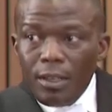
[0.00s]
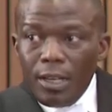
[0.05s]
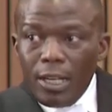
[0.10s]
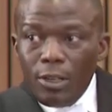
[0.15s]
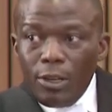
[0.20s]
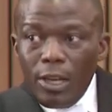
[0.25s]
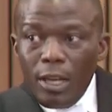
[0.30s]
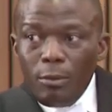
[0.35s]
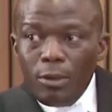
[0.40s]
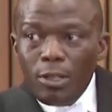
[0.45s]

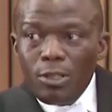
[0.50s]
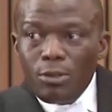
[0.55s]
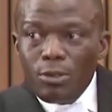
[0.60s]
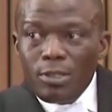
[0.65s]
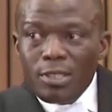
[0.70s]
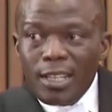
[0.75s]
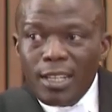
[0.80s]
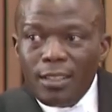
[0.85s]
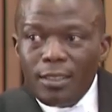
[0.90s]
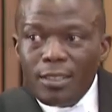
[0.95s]
Are you able
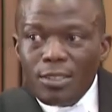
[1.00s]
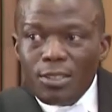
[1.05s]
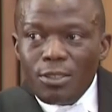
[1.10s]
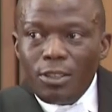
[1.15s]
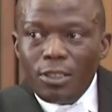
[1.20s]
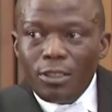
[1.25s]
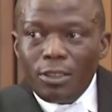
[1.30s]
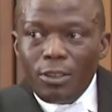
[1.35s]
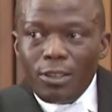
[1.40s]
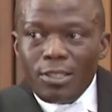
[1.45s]
to tell this
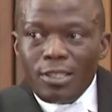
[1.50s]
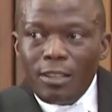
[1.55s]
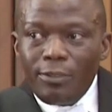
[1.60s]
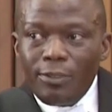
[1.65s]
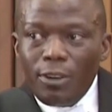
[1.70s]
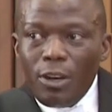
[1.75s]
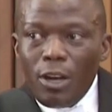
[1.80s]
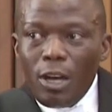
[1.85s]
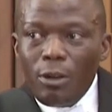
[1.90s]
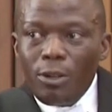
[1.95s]
court, Doctor,
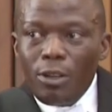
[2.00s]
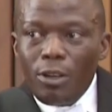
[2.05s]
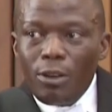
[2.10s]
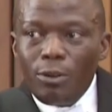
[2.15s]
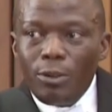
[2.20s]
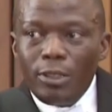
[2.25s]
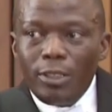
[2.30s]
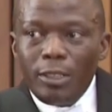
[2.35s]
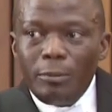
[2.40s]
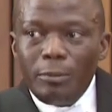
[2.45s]
for how
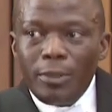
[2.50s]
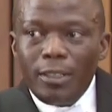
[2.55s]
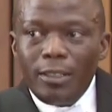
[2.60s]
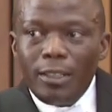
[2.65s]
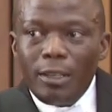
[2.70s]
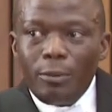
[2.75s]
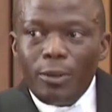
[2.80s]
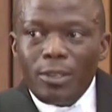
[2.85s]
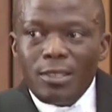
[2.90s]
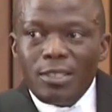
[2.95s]
long would he be
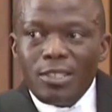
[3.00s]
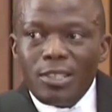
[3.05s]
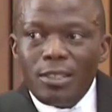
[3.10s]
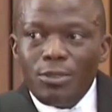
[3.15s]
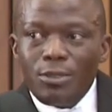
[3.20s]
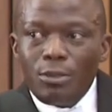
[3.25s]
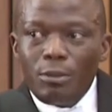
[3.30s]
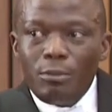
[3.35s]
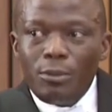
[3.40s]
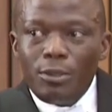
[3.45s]
in a
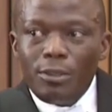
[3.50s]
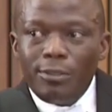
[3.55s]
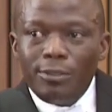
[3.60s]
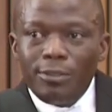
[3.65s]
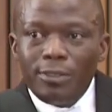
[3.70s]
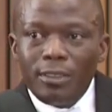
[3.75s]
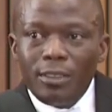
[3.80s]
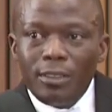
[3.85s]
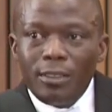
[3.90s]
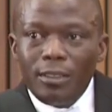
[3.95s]
position to
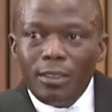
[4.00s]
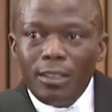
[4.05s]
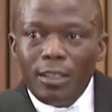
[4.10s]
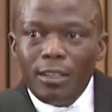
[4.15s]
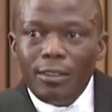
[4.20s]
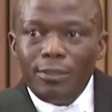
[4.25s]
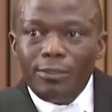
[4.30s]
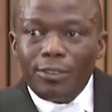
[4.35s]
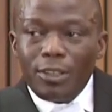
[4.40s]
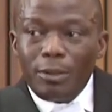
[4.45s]
move
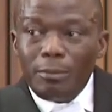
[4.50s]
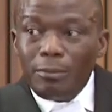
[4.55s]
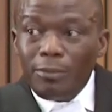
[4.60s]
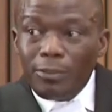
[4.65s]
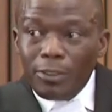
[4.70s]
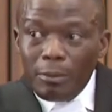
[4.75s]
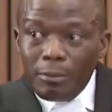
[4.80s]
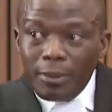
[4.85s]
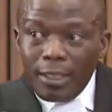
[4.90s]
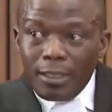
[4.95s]

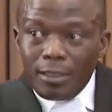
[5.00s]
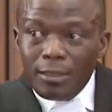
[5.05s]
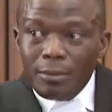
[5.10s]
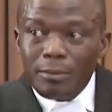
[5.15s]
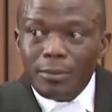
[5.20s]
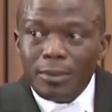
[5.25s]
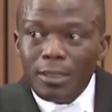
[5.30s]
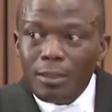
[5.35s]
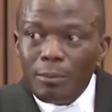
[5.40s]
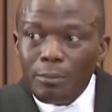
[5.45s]
from
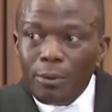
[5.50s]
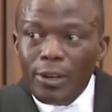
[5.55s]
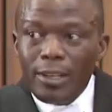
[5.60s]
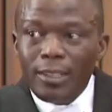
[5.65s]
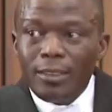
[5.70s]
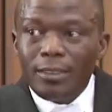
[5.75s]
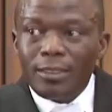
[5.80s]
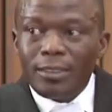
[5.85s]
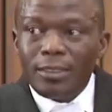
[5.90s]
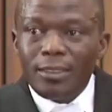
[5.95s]
that
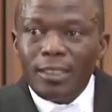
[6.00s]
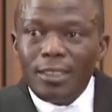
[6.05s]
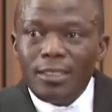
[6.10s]
point